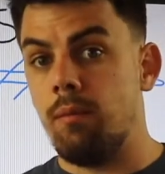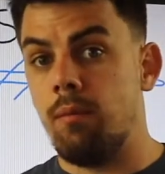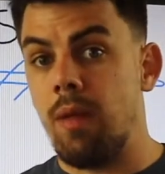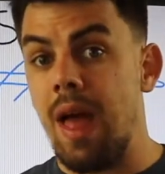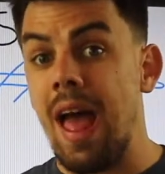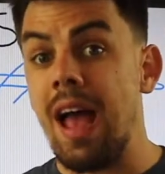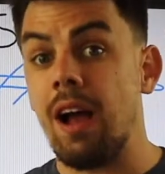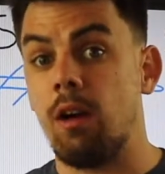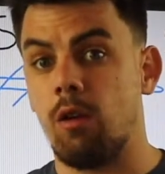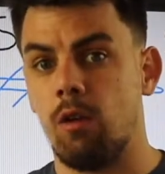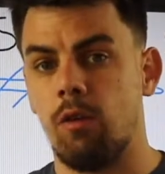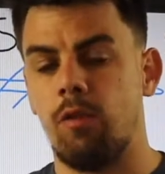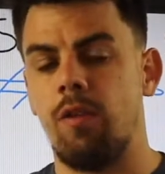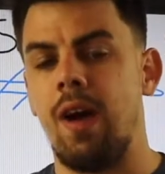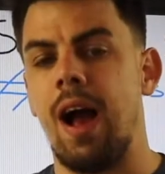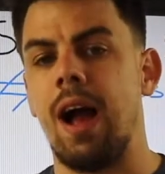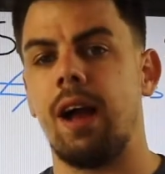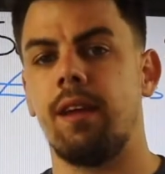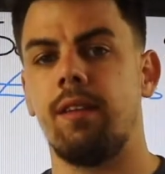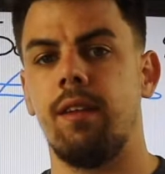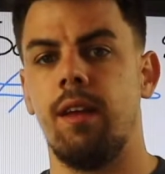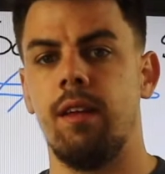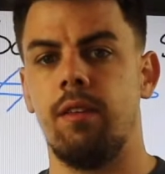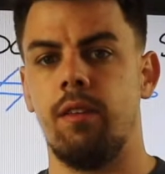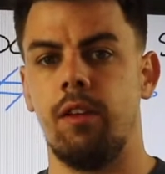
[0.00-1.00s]

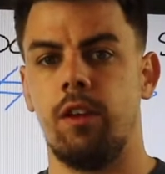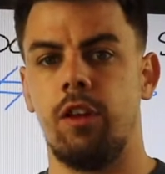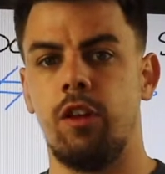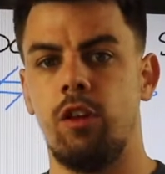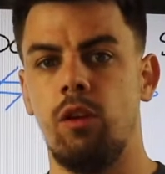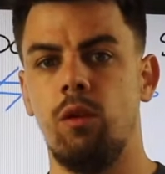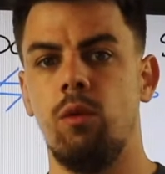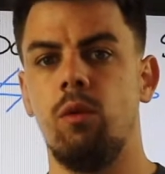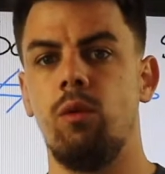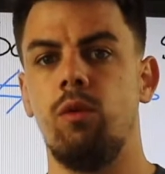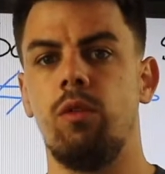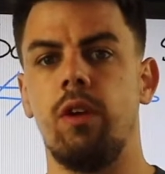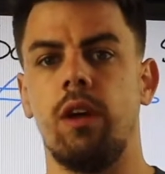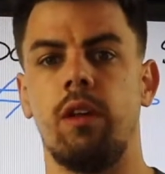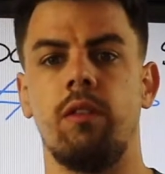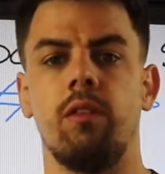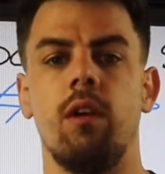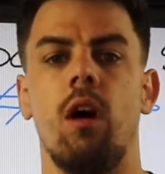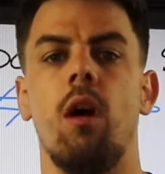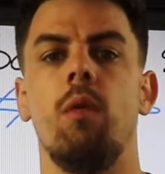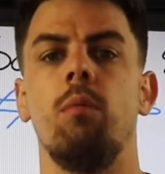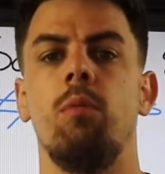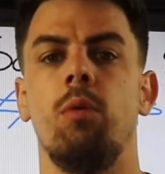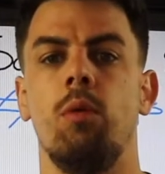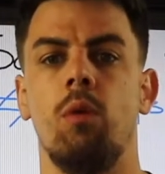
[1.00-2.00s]
Equifax is a huge
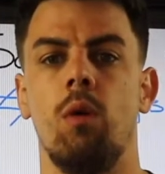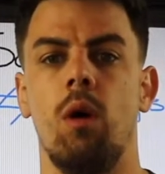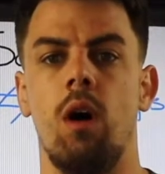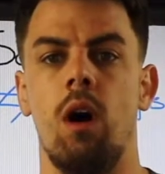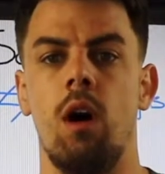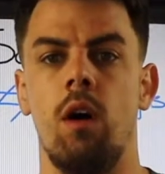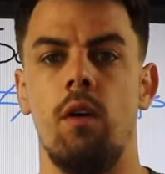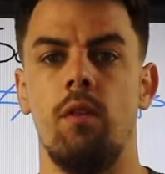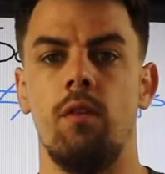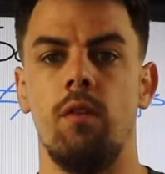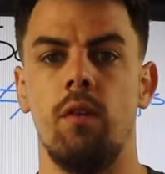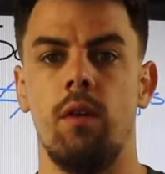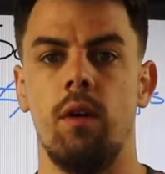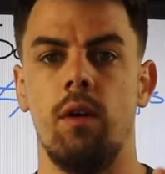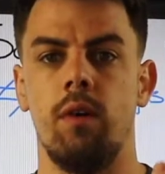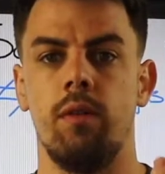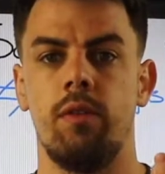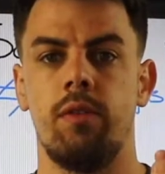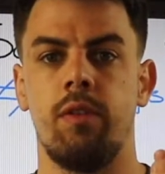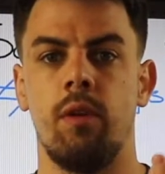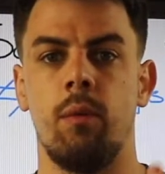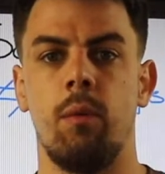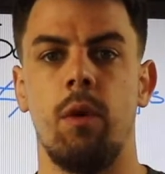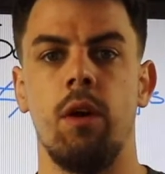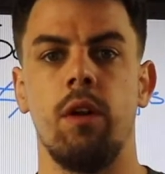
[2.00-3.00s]
example of
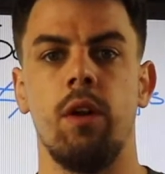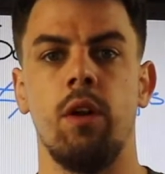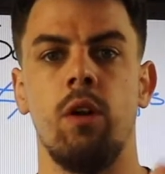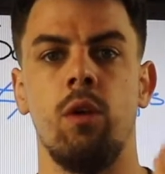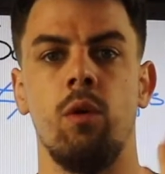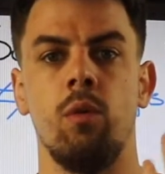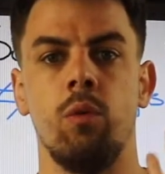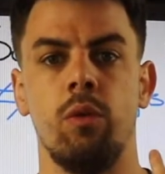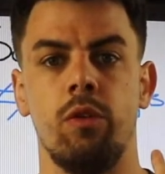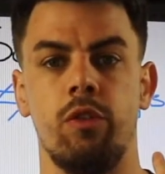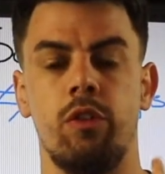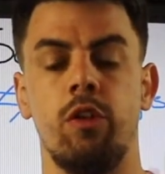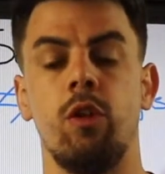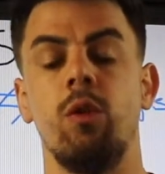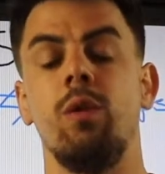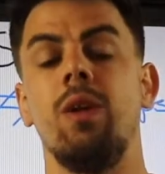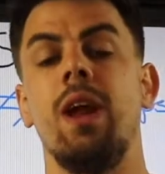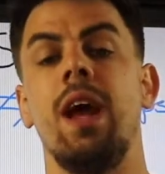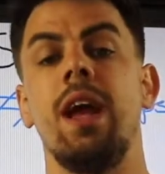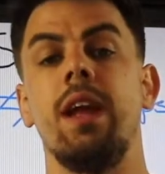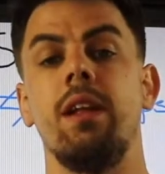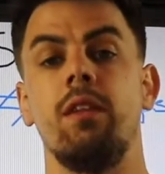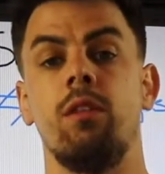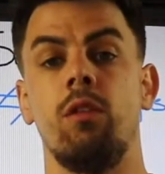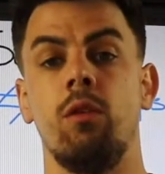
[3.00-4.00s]
someone who was too
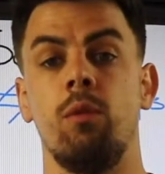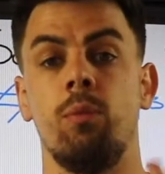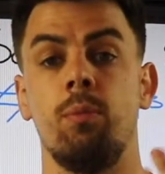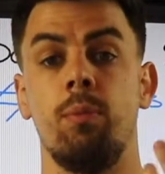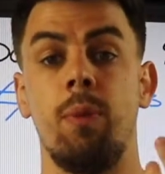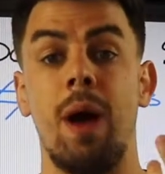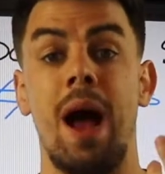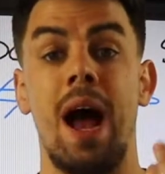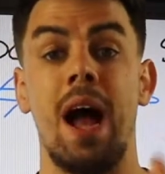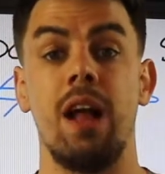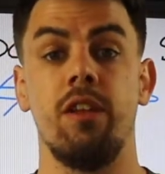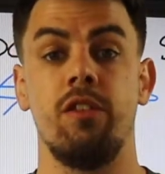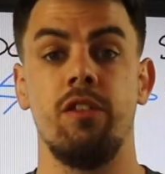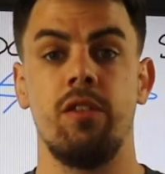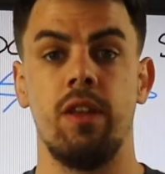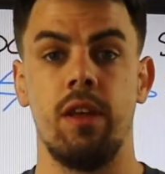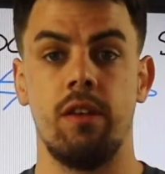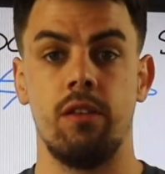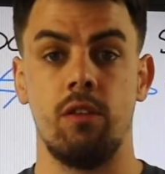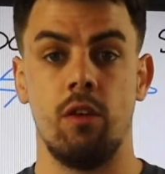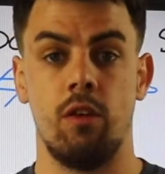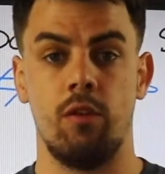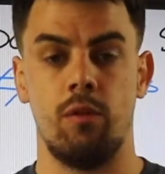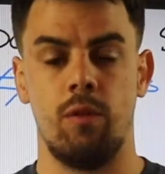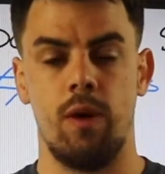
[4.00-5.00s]
late to patch their
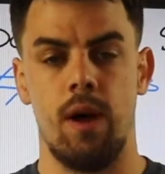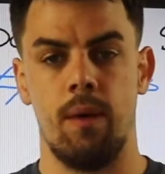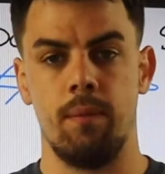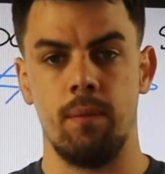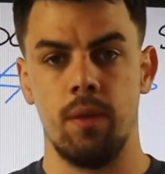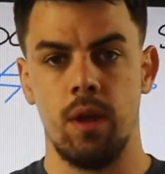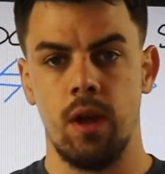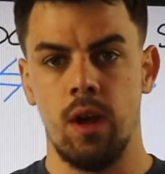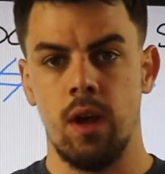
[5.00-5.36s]
software.